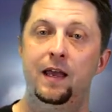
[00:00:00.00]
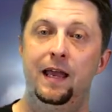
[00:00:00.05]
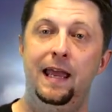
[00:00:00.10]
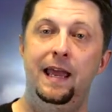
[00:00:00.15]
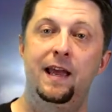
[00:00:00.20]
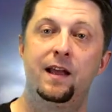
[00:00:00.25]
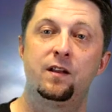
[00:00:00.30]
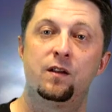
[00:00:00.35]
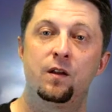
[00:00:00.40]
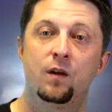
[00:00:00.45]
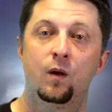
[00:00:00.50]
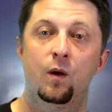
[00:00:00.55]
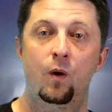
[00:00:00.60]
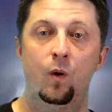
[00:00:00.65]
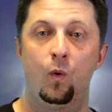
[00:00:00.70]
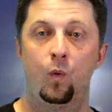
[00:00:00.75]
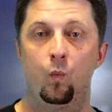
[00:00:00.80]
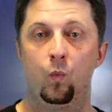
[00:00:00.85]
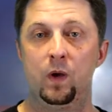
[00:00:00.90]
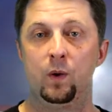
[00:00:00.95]
And
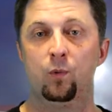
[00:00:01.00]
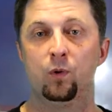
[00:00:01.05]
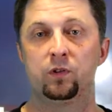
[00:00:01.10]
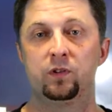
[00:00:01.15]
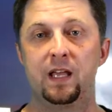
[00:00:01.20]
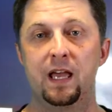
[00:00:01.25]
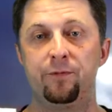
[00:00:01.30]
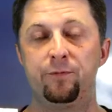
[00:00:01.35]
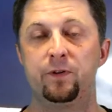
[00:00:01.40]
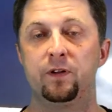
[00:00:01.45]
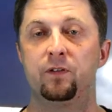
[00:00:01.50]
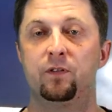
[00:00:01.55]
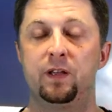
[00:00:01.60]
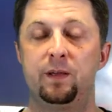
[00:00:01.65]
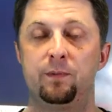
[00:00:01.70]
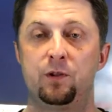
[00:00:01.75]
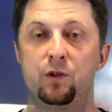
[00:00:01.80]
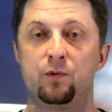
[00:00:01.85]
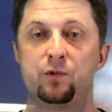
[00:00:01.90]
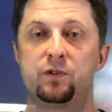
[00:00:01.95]
we will
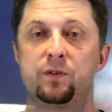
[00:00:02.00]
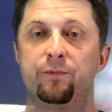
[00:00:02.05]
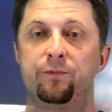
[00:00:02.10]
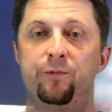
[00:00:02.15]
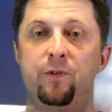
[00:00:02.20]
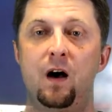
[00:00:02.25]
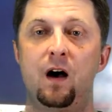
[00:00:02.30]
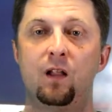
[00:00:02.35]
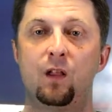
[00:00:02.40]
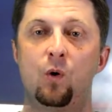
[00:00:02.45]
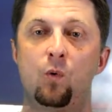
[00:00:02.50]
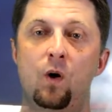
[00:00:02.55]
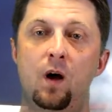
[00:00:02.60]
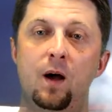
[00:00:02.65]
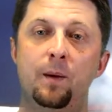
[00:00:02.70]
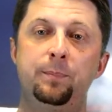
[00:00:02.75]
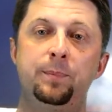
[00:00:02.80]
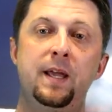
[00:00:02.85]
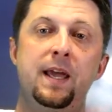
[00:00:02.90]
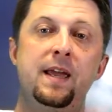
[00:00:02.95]
definitely do some follow
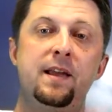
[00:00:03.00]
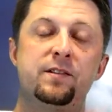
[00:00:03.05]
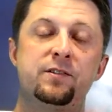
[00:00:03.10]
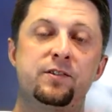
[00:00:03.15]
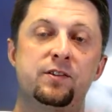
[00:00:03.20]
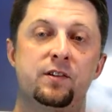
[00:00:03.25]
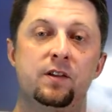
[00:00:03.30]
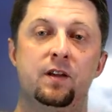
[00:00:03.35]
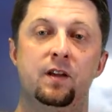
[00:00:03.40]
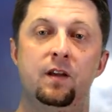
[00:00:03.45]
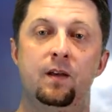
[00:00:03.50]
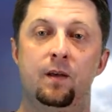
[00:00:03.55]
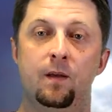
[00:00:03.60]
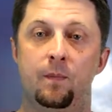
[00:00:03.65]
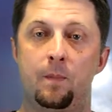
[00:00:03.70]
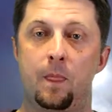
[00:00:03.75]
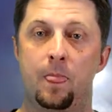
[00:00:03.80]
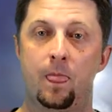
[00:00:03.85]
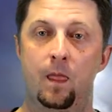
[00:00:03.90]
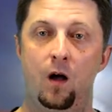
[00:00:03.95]
updates
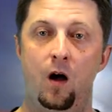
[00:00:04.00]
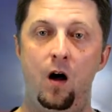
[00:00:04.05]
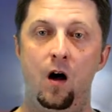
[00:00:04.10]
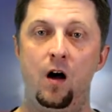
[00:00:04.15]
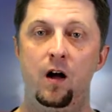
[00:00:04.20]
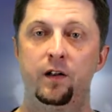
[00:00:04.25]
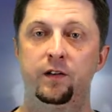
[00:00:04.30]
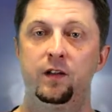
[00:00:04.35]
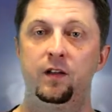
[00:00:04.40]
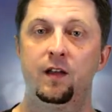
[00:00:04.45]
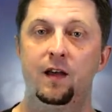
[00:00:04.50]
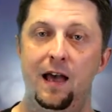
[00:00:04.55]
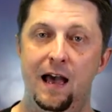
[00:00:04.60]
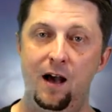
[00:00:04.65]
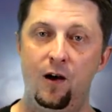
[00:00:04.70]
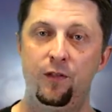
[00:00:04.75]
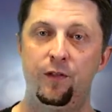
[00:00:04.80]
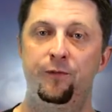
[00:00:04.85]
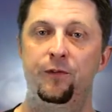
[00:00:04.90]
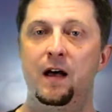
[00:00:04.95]
on
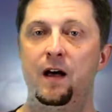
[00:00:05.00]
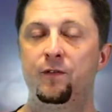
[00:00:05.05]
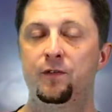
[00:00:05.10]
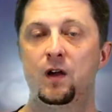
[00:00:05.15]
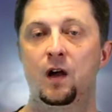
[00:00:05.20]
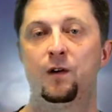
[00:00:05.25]
how the valve